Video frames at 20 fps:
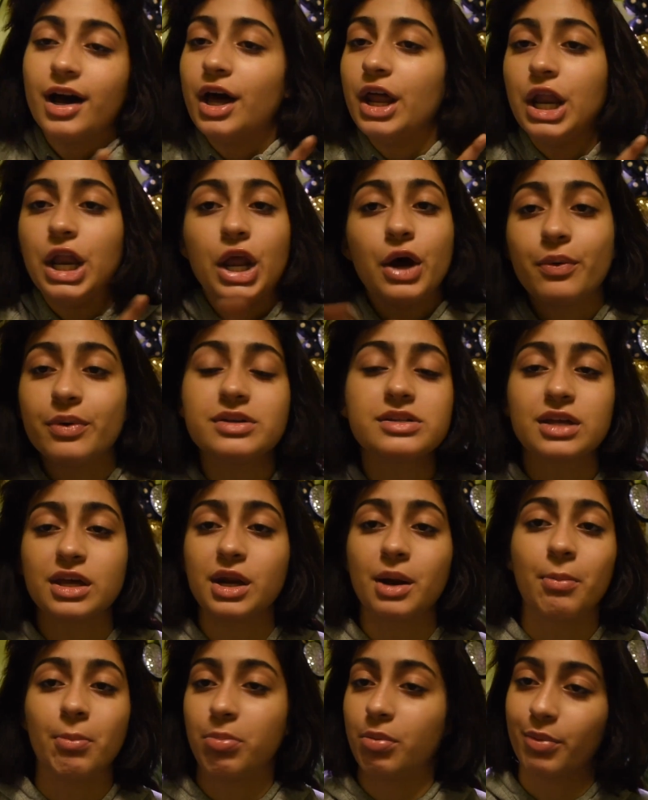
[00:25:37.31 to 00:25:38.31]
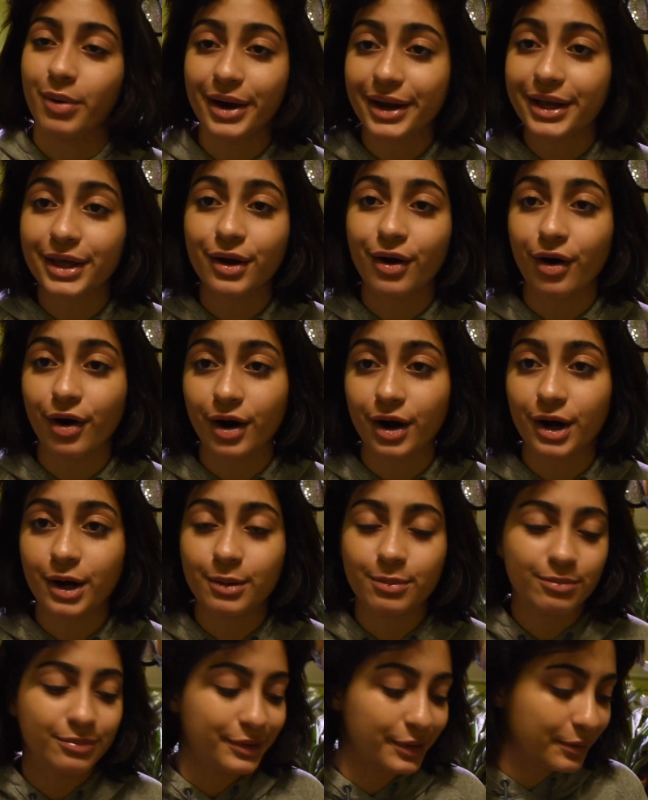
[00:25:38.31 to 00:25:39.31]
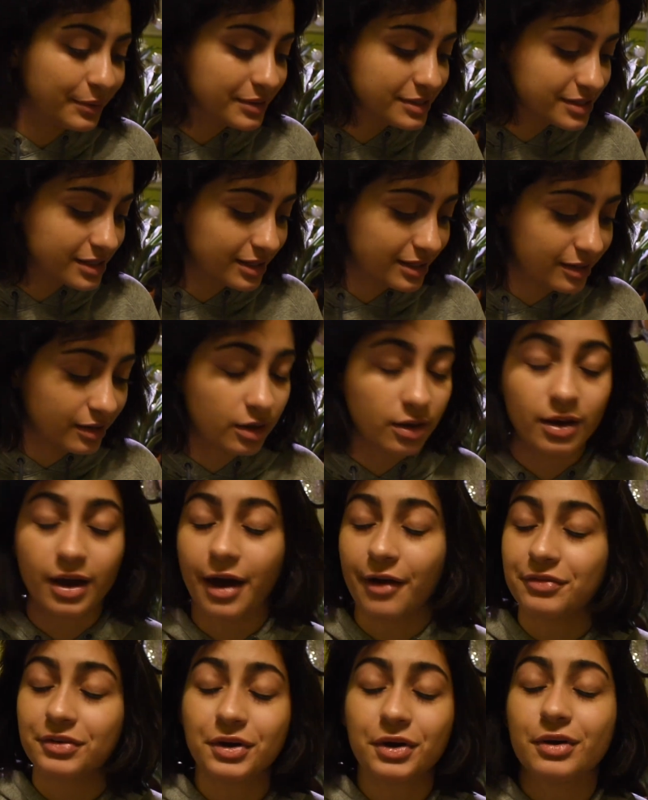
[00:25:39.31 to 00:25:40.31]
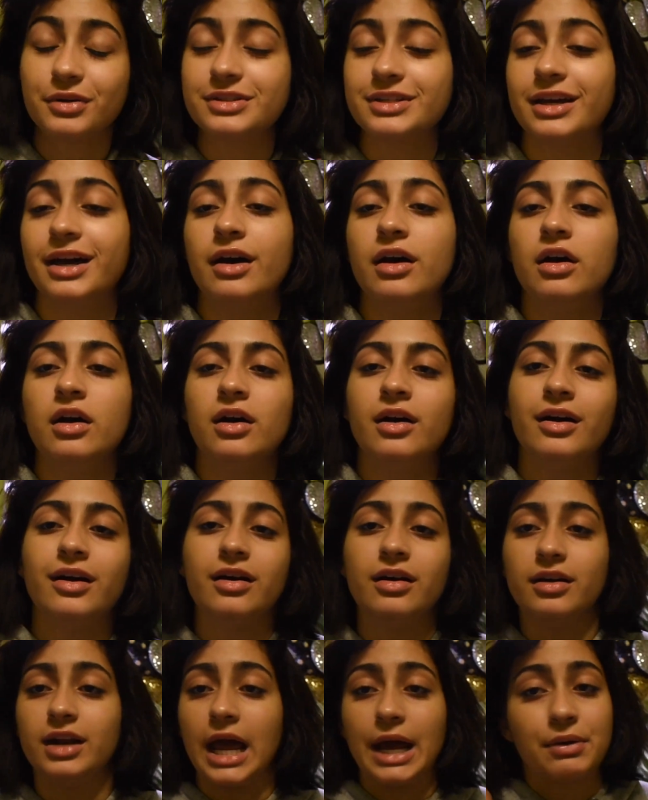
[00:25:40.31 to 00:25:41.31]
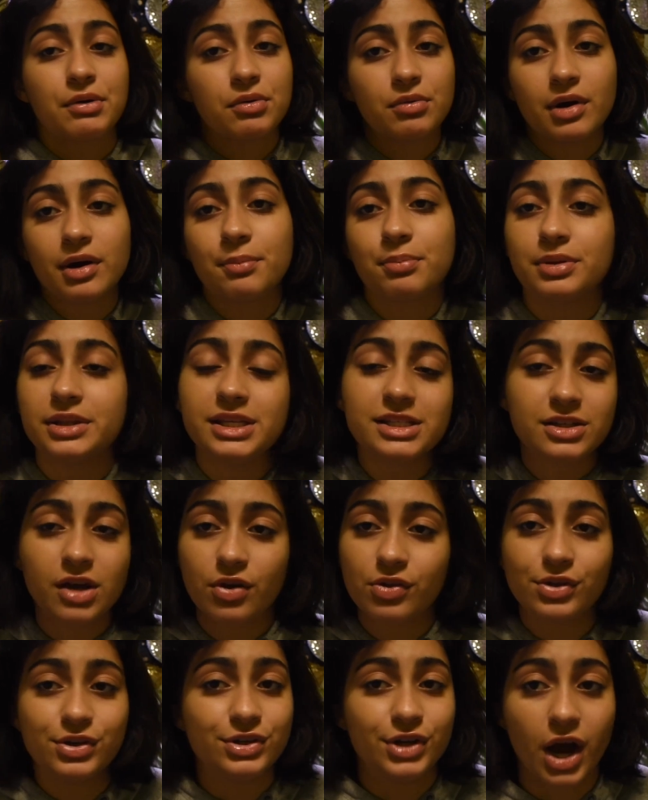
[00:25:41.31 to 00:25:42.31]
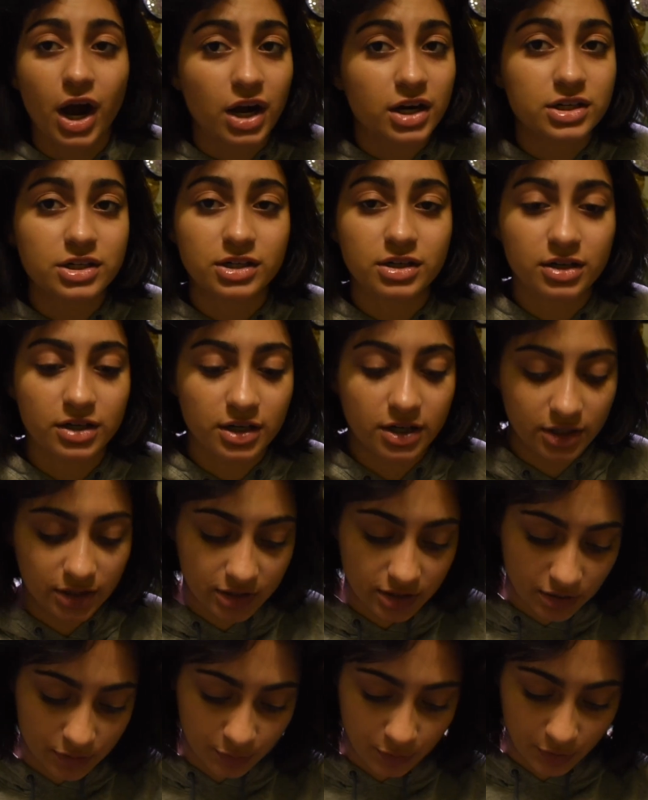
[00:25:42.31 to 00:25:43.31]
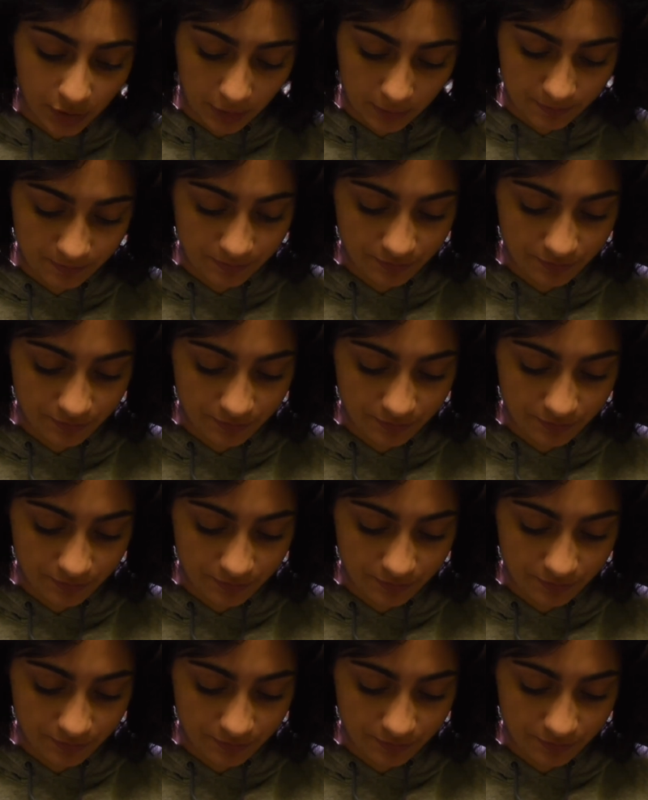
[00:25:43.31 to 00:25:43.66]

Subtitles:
No one's going to break an arm. No one's going to have to go to 911. Please call the doctor, you know? Okay.